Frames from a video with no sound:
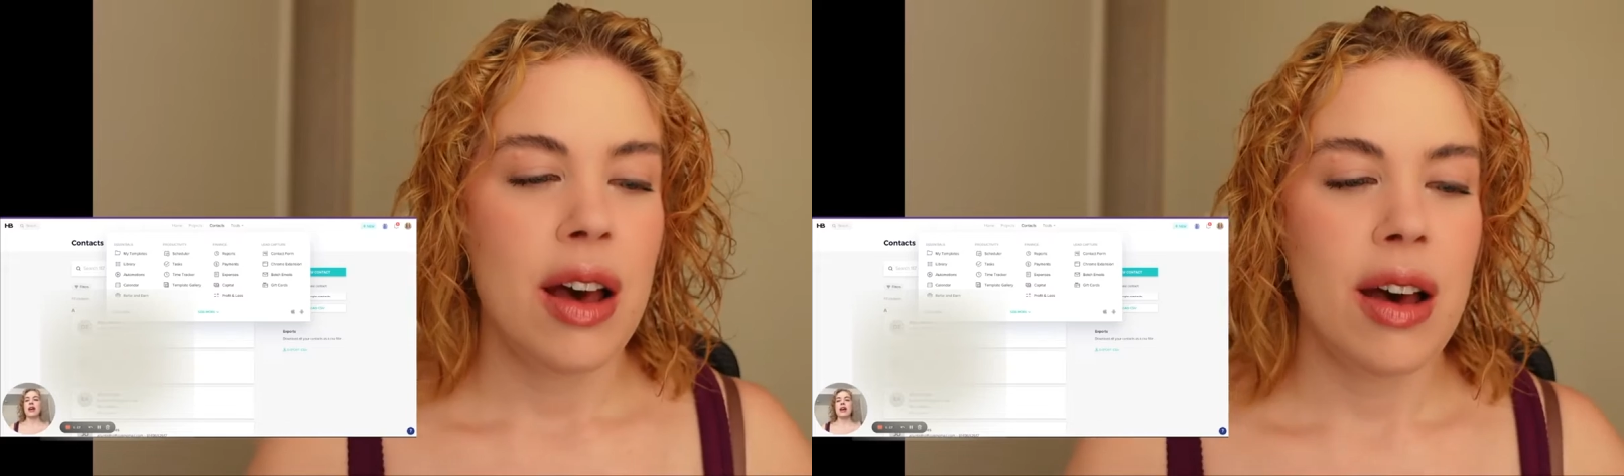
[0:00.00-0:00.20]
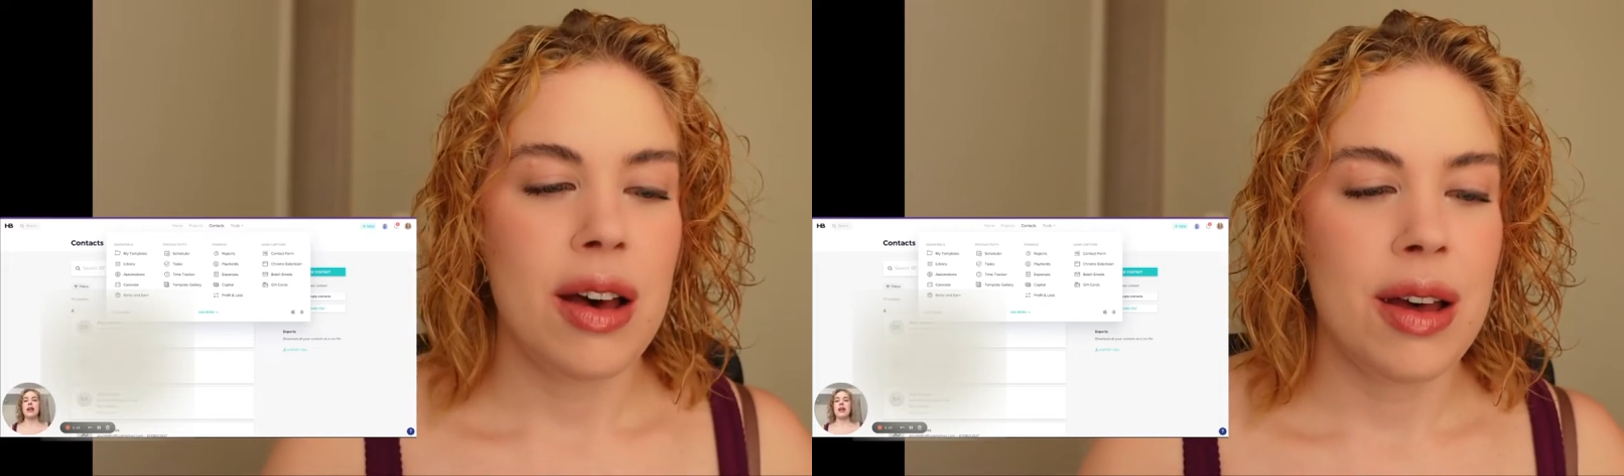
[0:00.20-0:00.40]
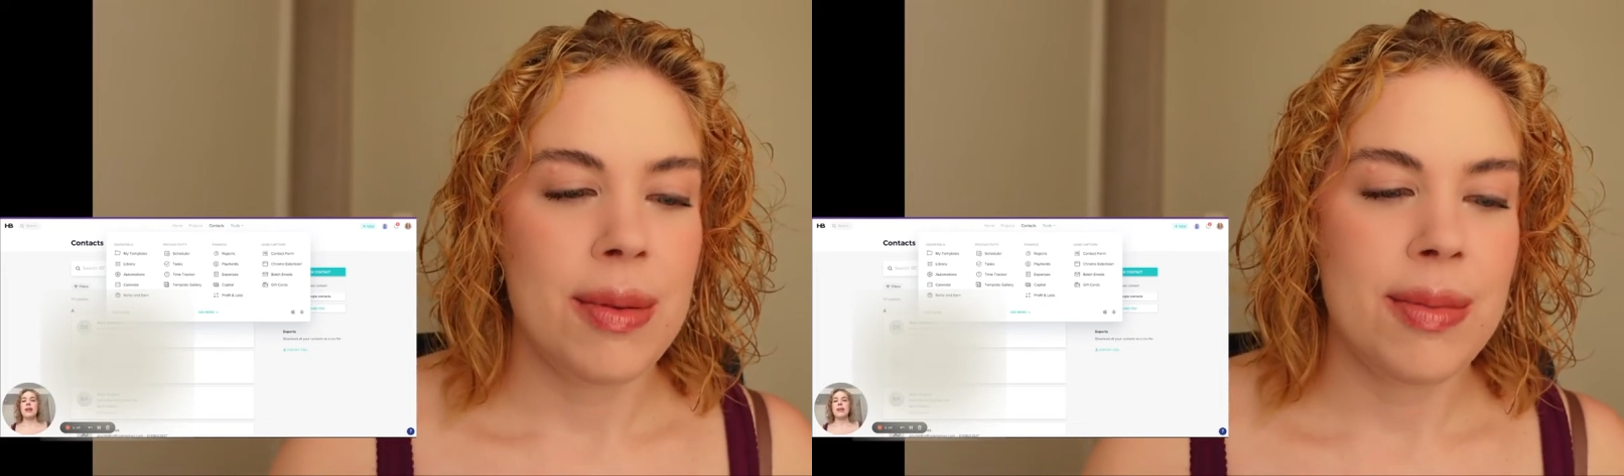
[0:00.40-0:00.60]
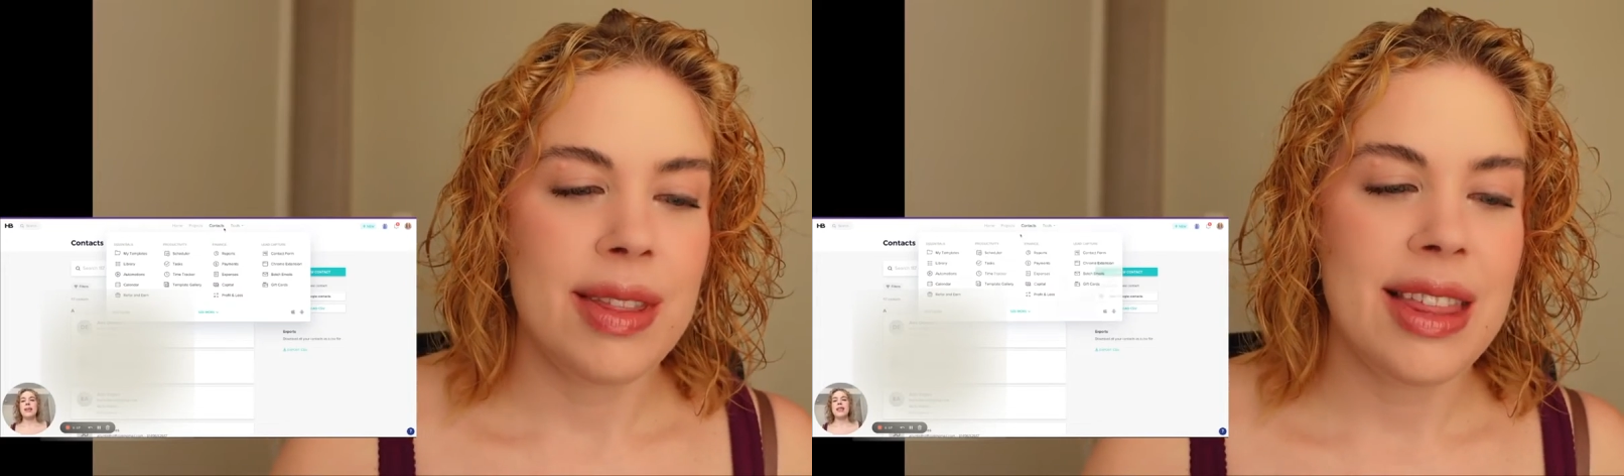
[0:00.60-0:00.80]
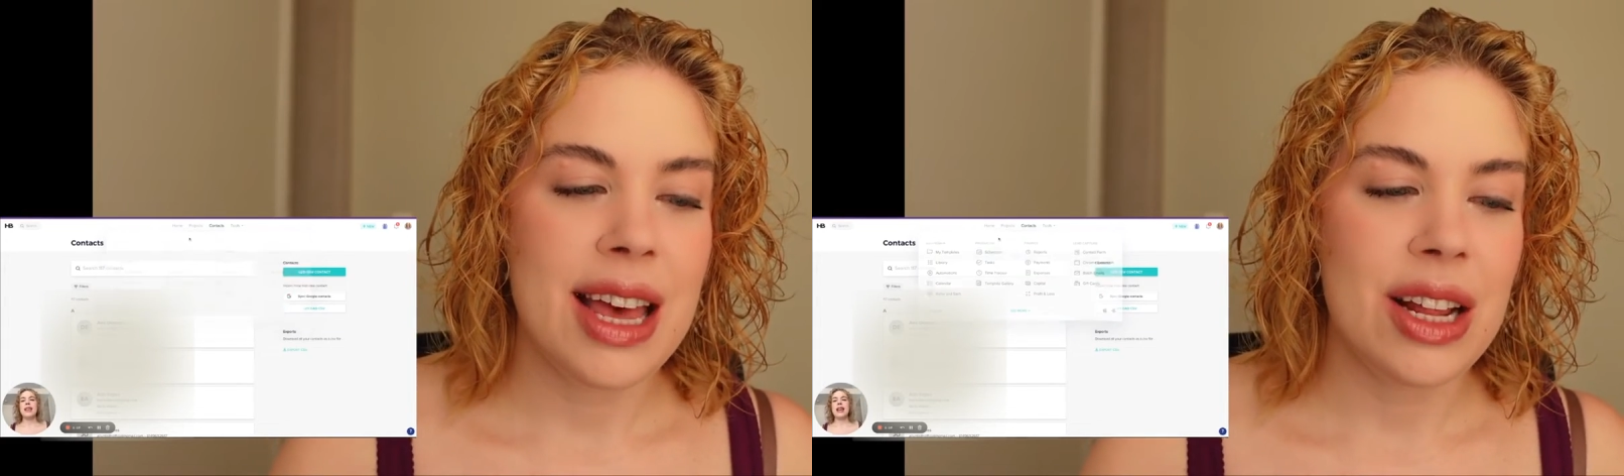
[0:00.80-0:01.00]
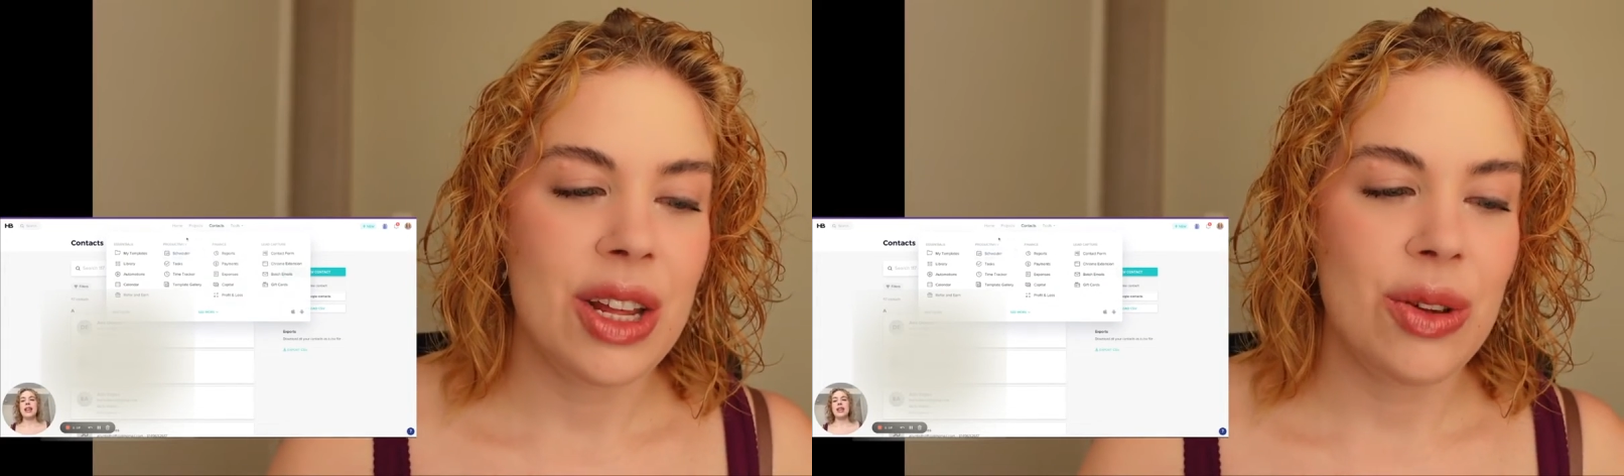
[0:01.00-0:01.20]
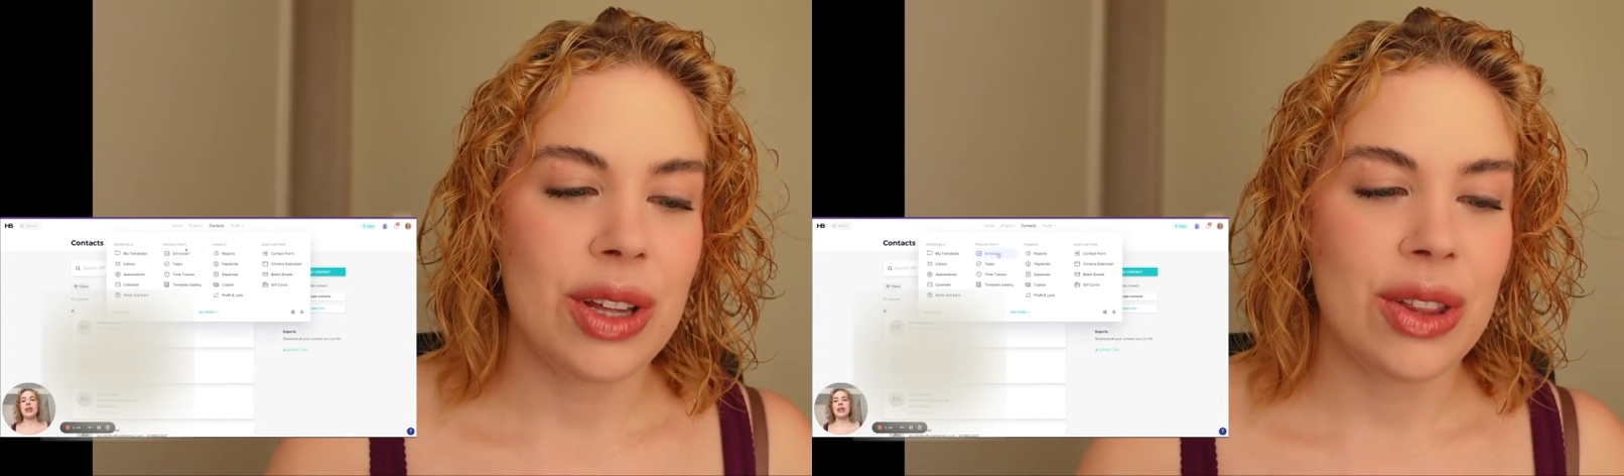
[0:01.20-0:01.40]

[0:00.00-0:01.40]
Then you can